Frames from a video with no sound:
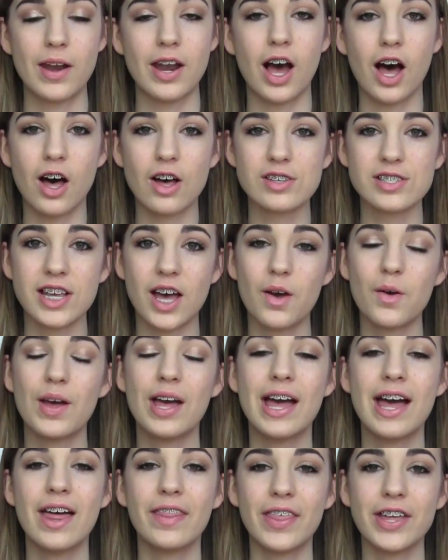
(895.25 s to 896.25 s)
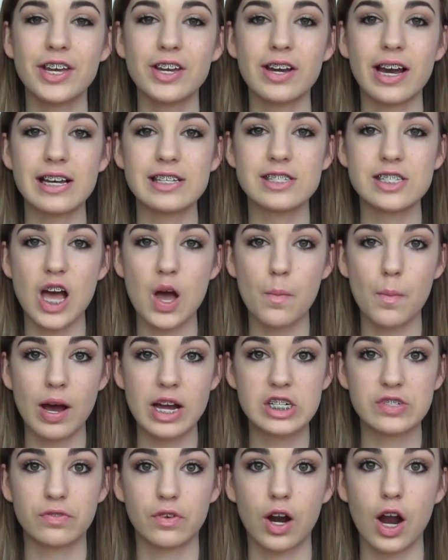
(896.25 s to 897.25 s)
and also thank you guys so
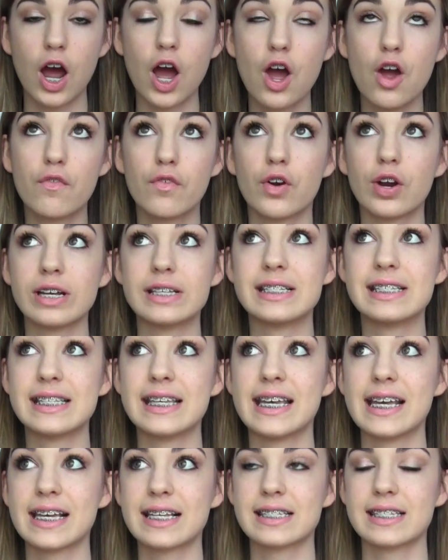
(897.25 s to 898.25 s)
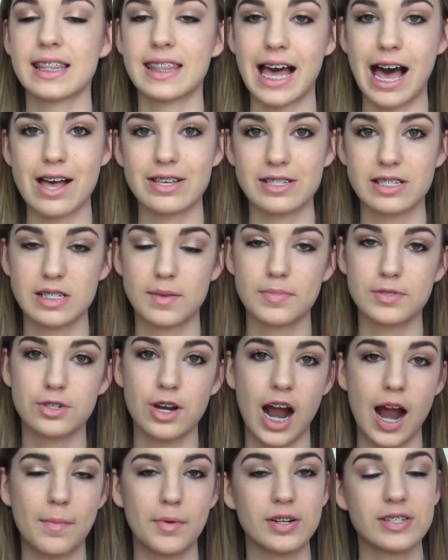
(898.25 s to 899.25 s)
much for over six thousand
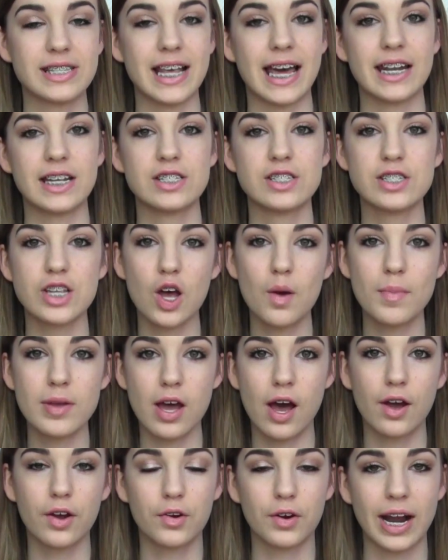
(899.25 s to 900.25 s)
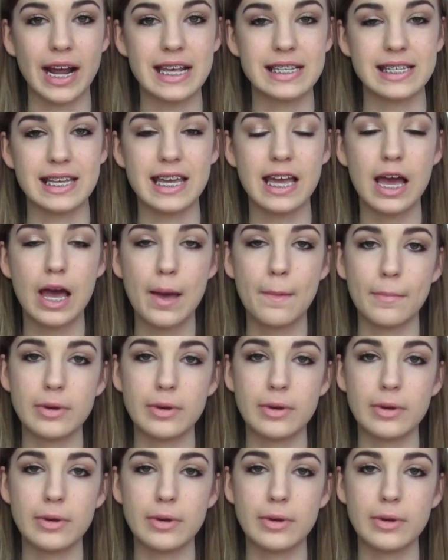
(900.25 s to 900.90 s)
subscribers. That is so beyond crazy.